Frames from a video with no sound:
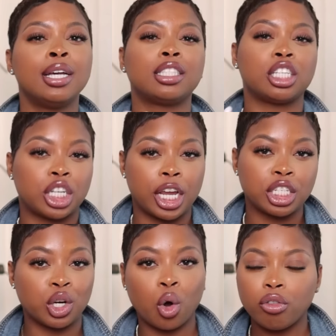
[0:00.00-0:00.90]
to
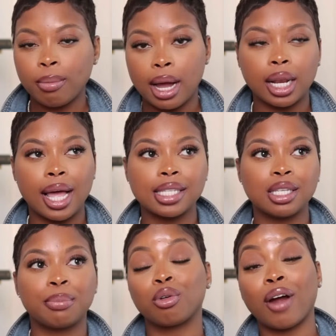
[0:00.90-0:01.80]
changing over my
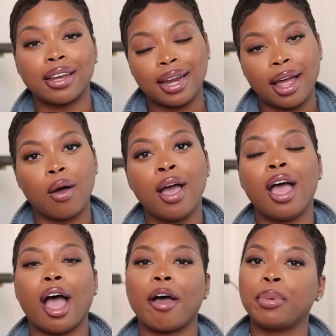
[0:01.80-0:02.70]
closet but right now
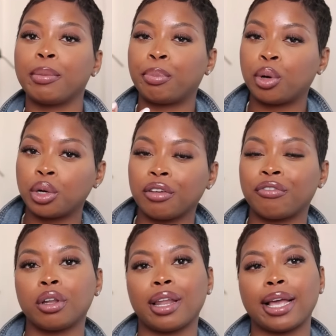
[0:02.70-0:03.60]
I've been pulling
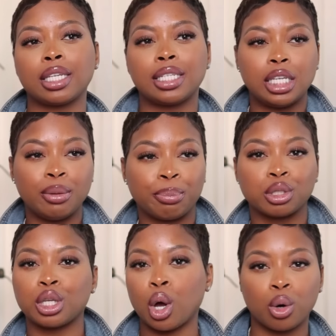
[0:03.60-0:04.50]
for like the deeper
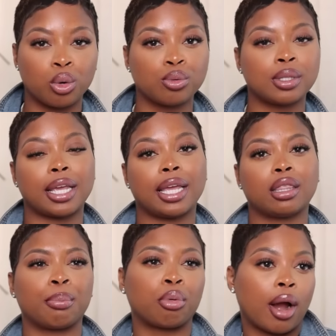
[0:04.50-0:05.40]
tones and
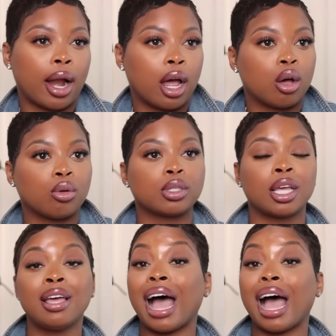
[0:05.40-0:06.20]
the browns